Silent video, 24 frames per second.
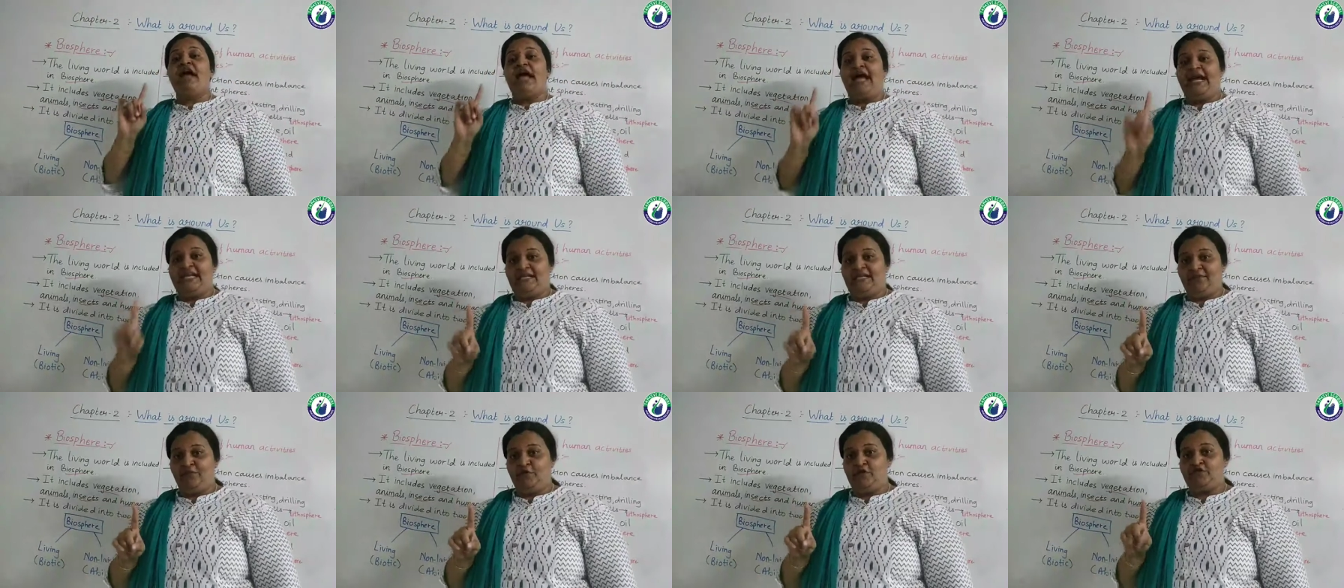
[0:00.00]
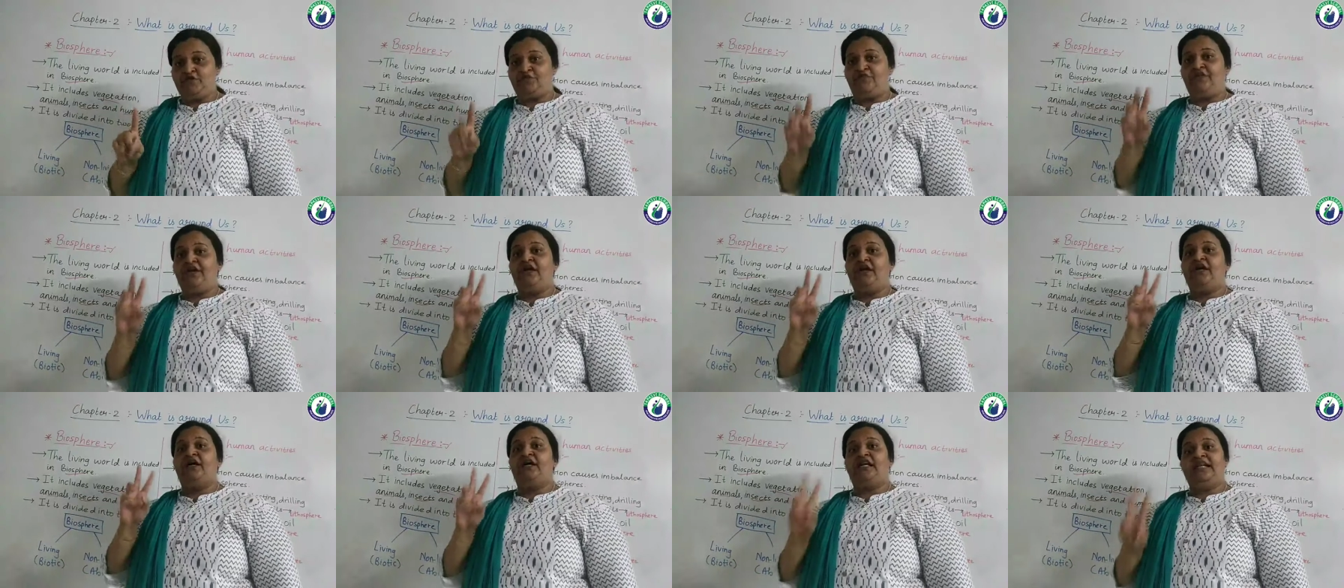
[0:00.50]

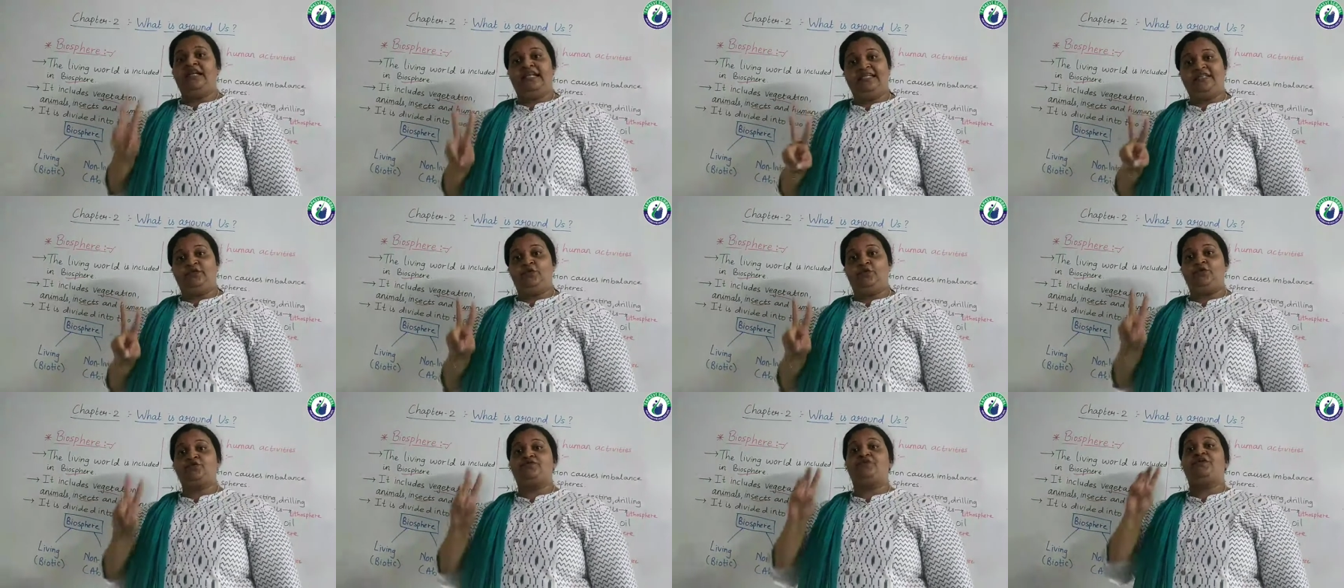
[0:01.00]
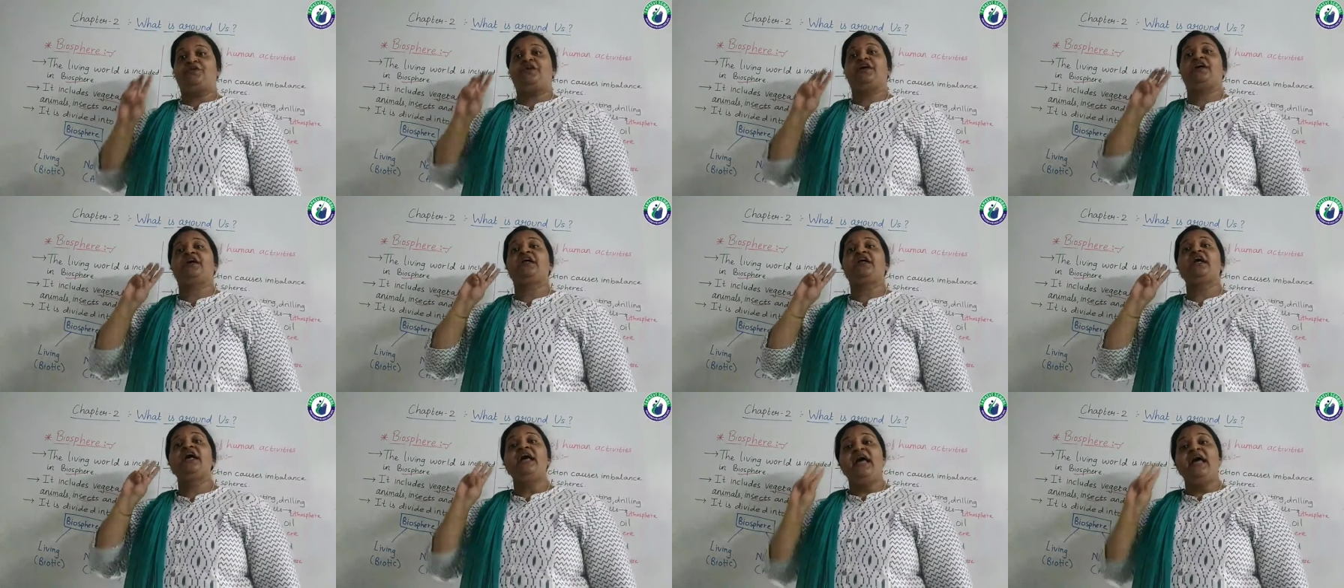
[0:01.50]
atmosphere,
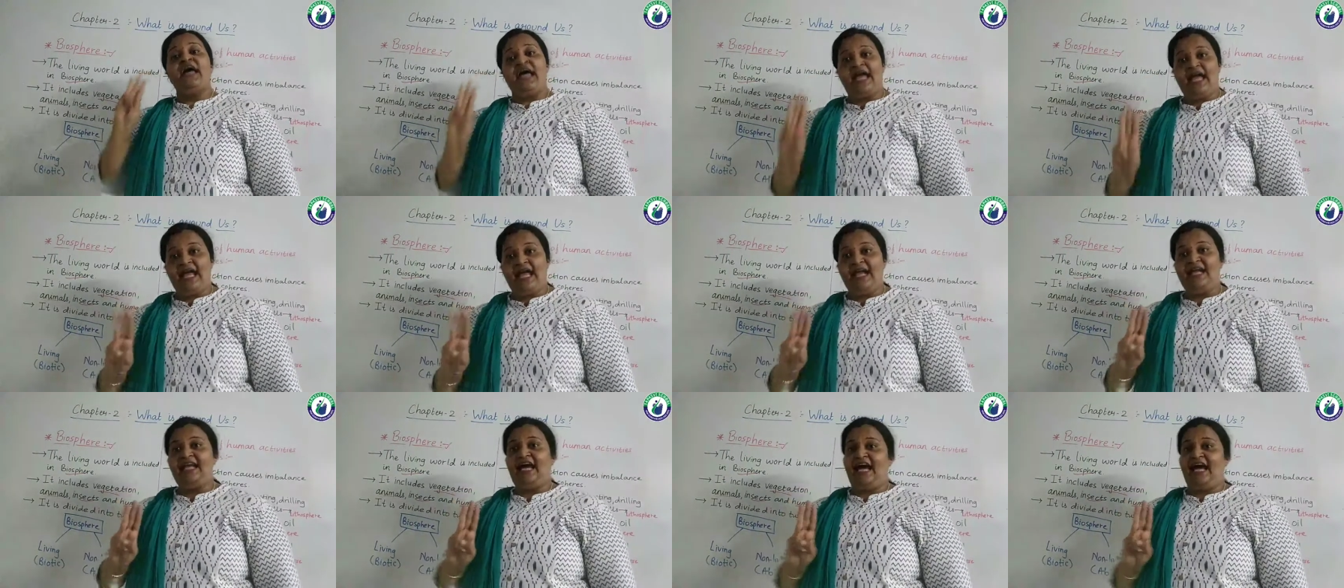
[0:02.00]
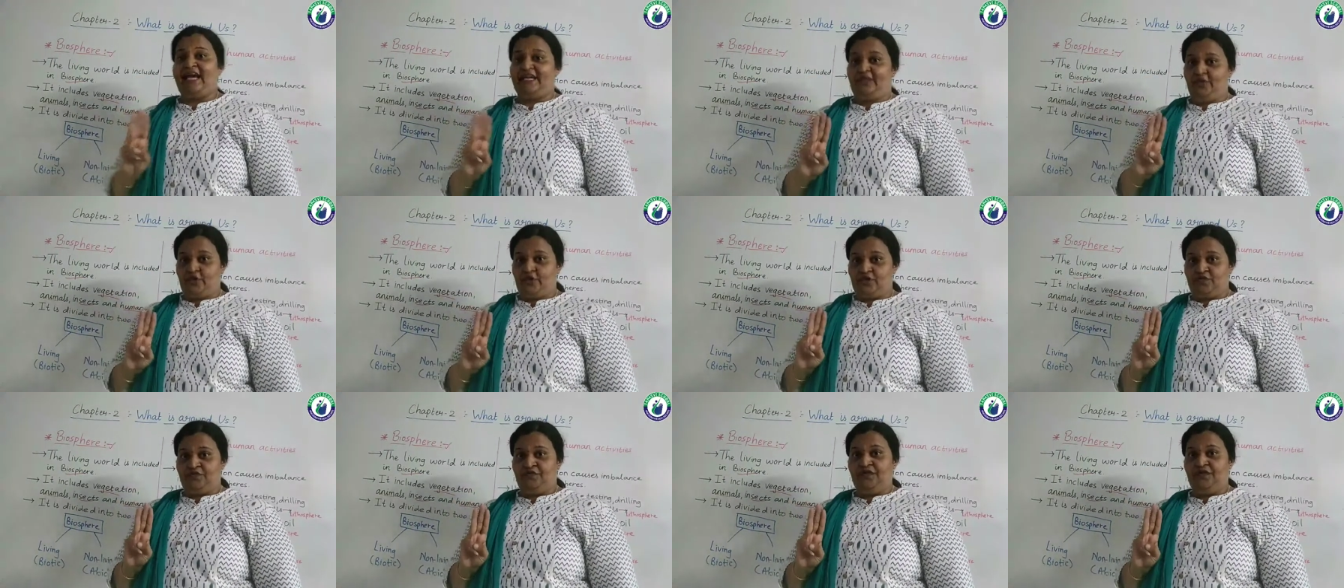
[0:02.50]
lithosphere and
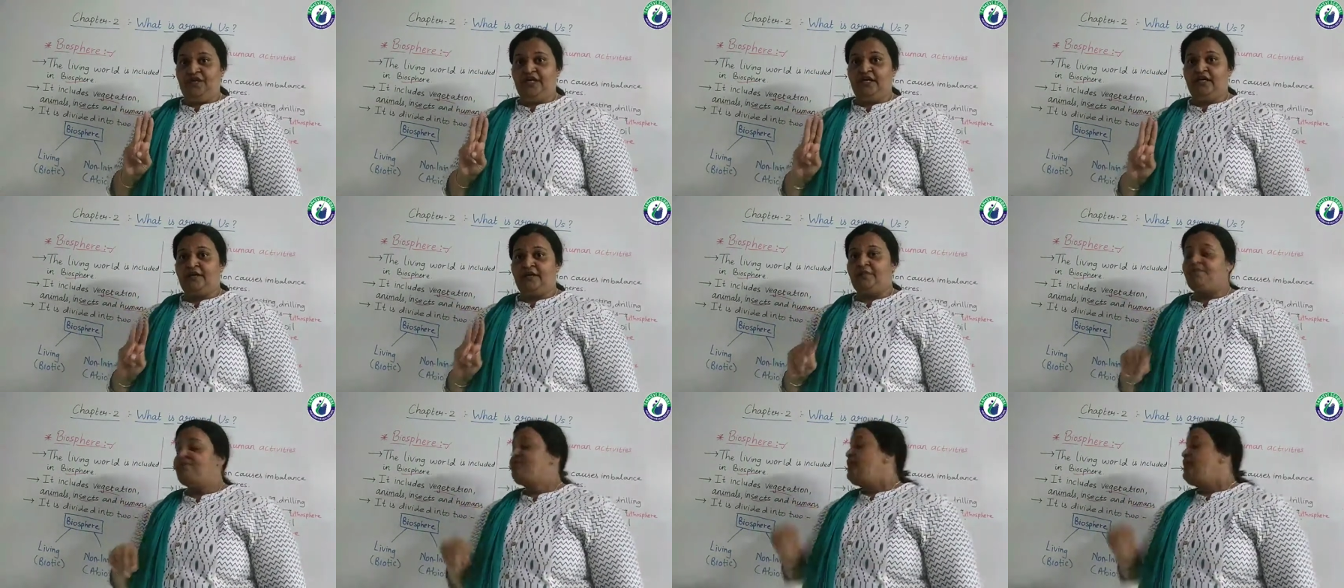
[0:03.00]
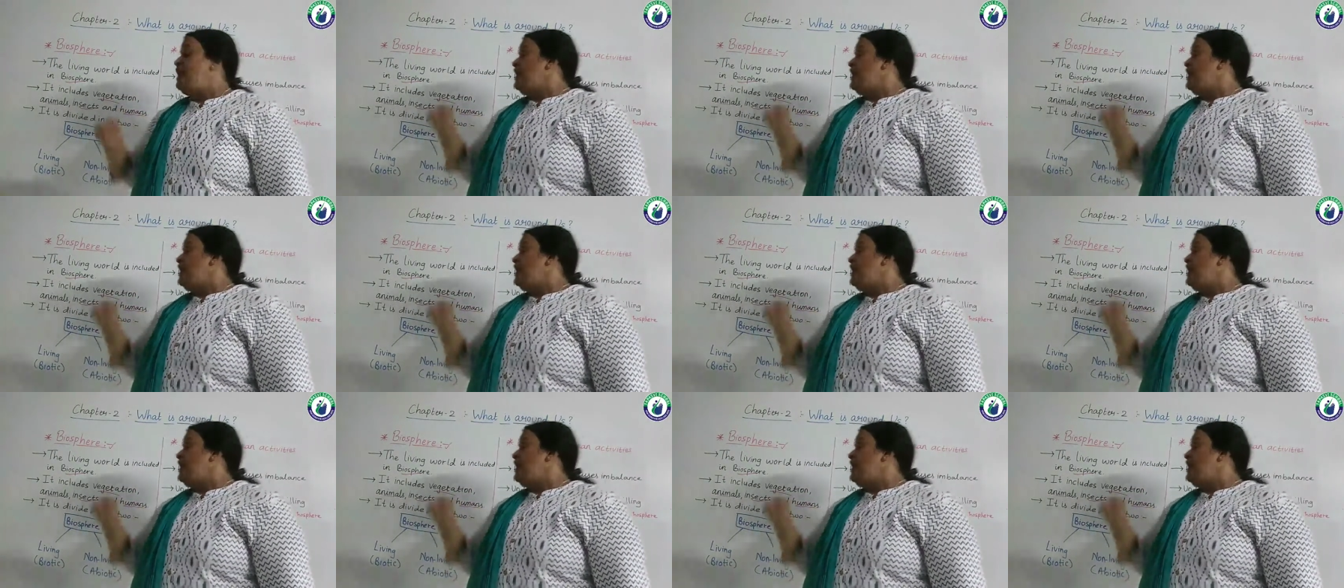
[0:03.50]
hydrosphere,